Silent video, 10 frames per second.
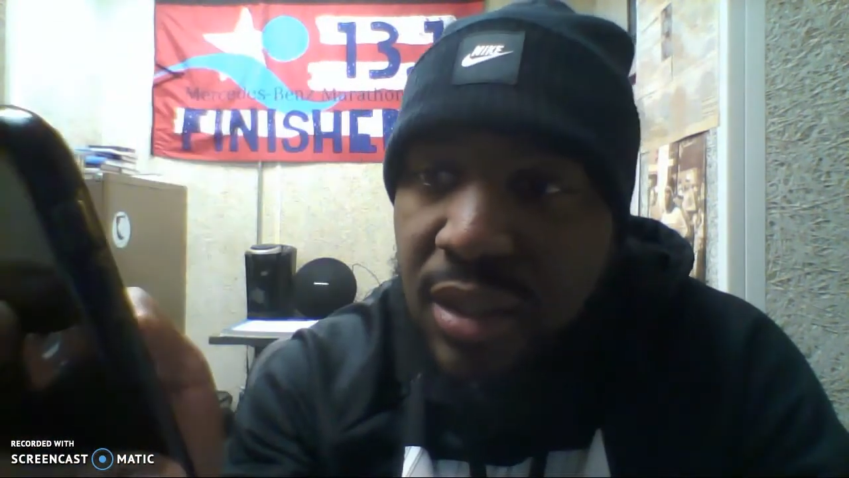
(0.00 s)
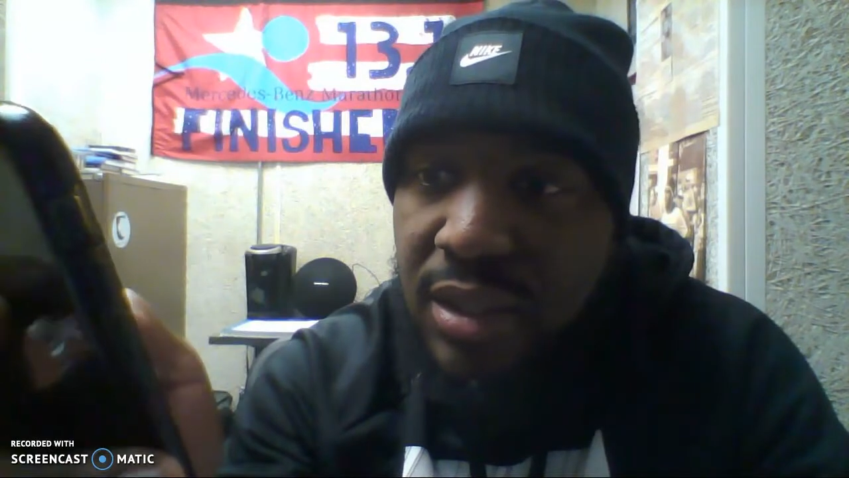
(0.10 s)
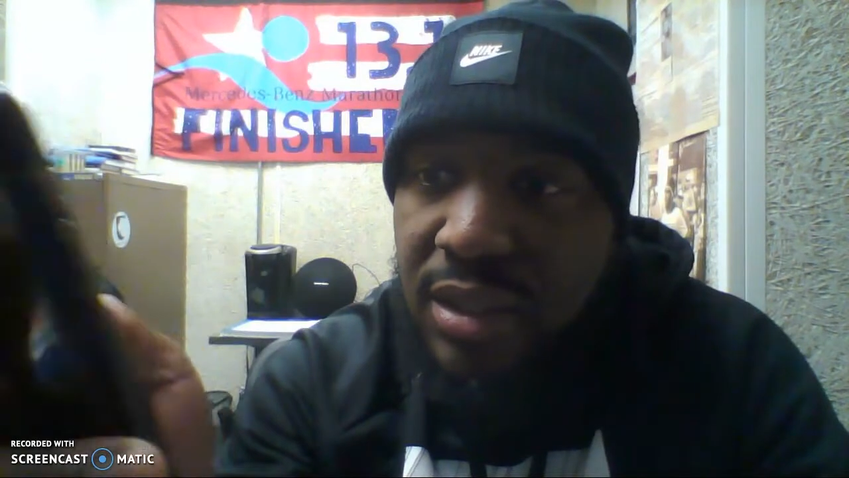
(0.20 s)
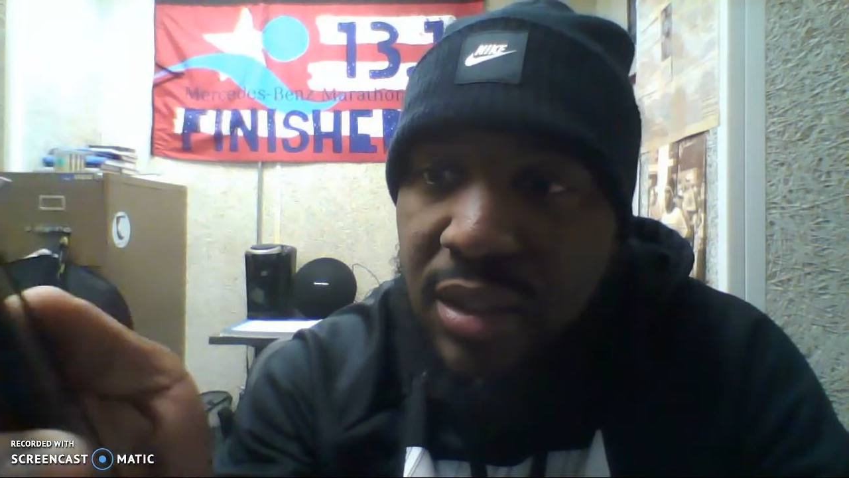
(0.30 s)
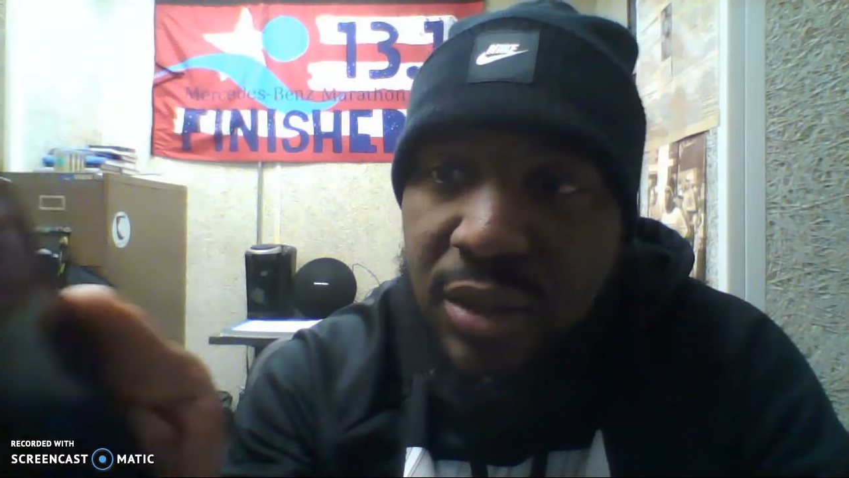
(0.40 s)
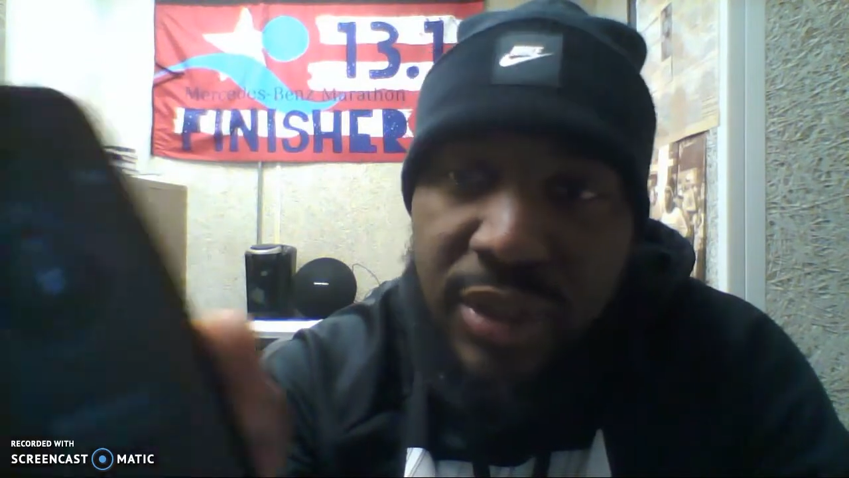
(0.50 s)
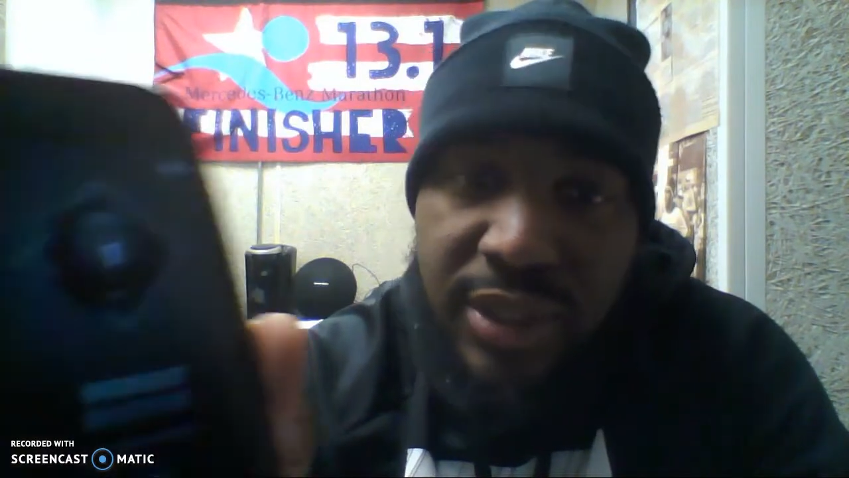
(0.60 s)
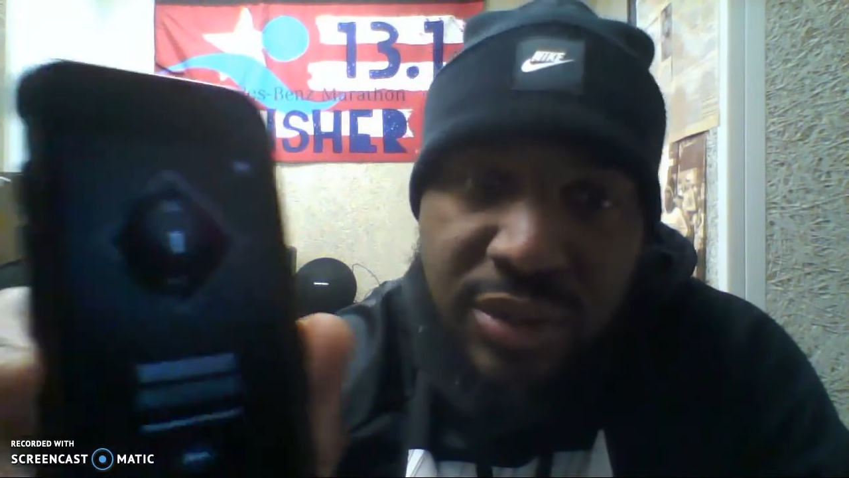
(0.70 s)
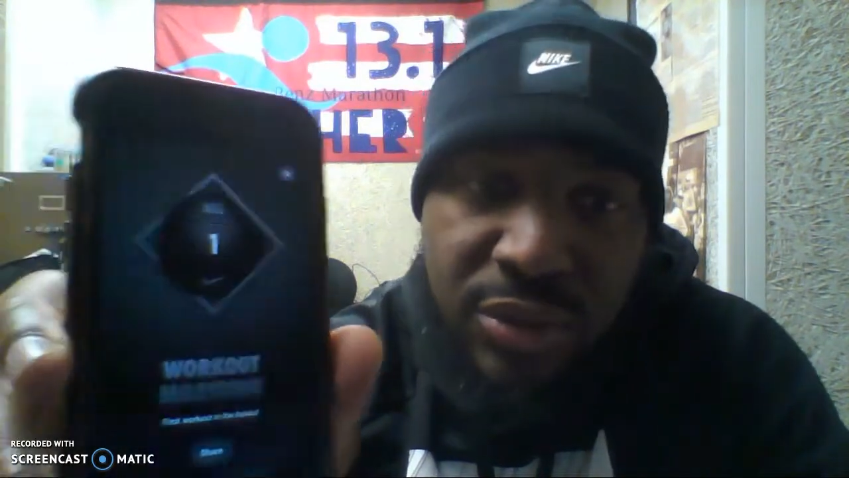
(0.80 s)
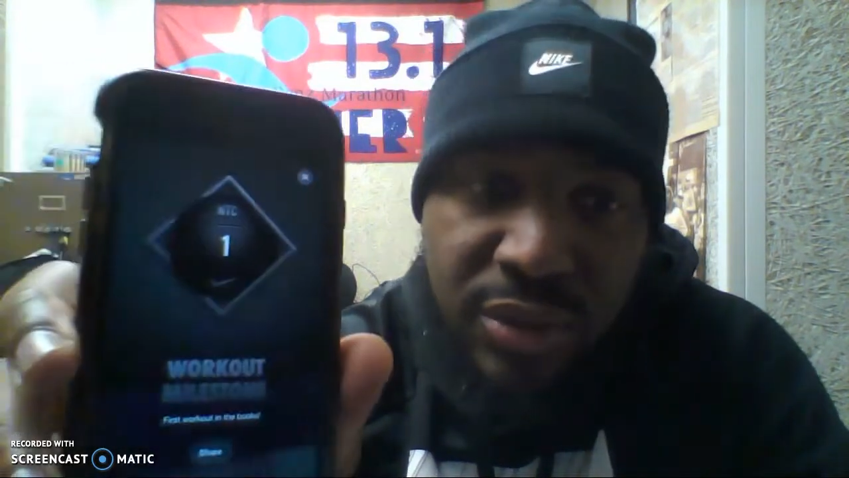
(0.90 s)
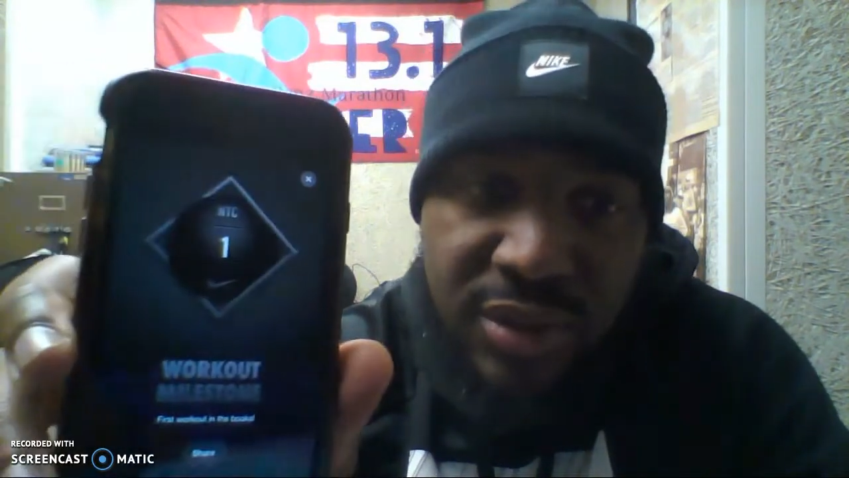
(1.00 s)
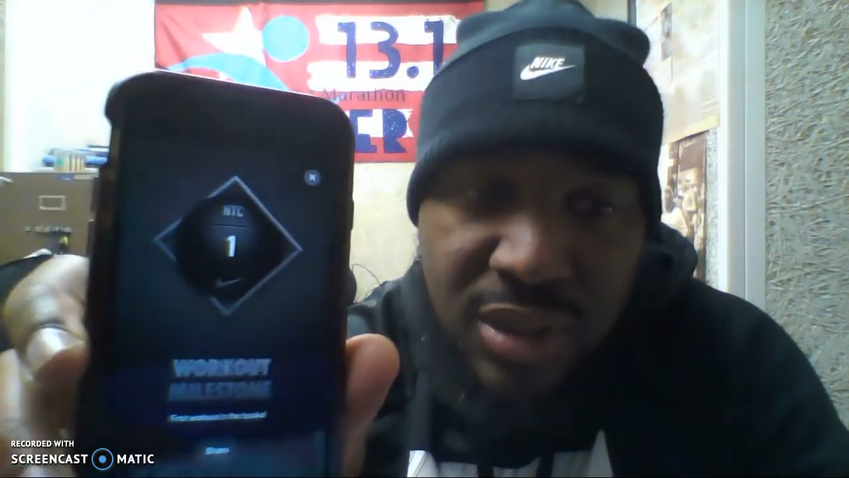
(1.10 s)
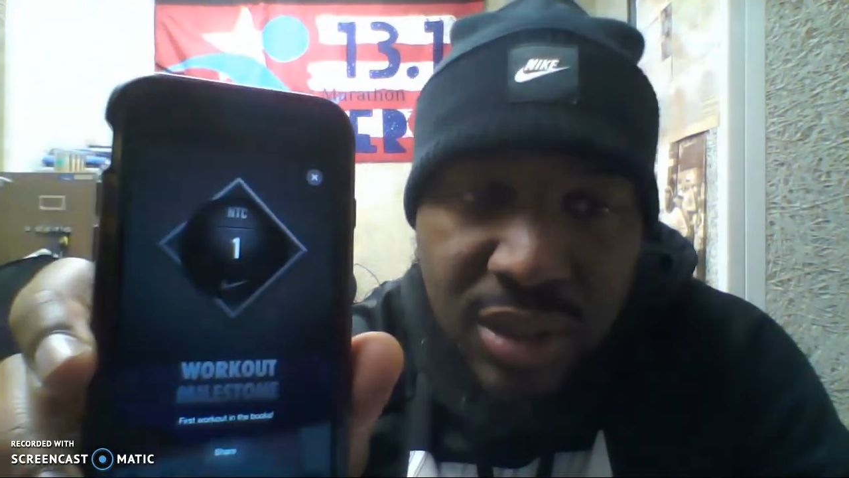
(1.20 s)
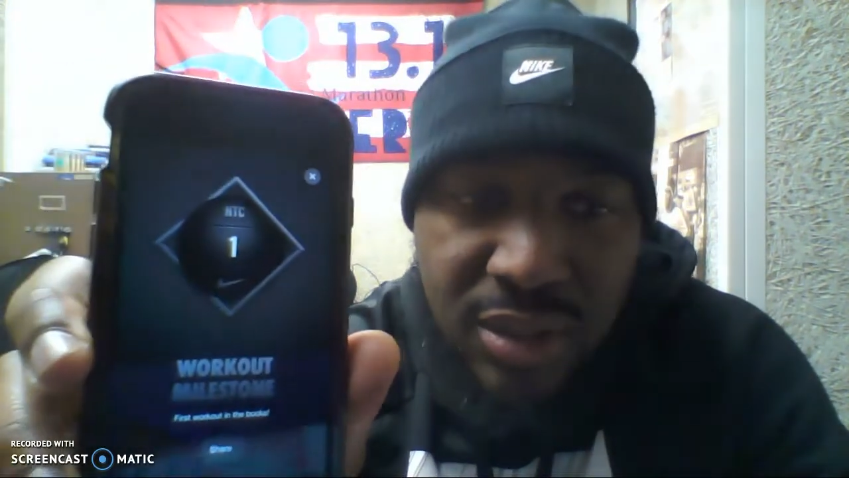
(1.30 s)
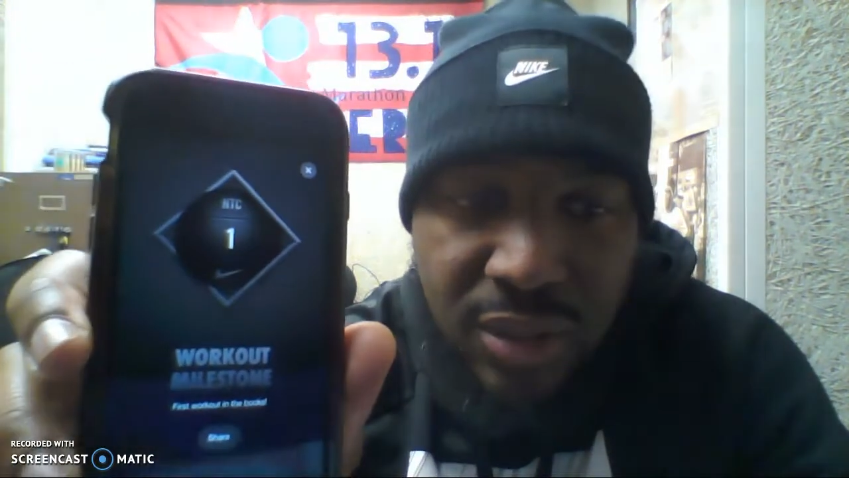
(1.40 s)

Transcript: Let's click on that so you can see.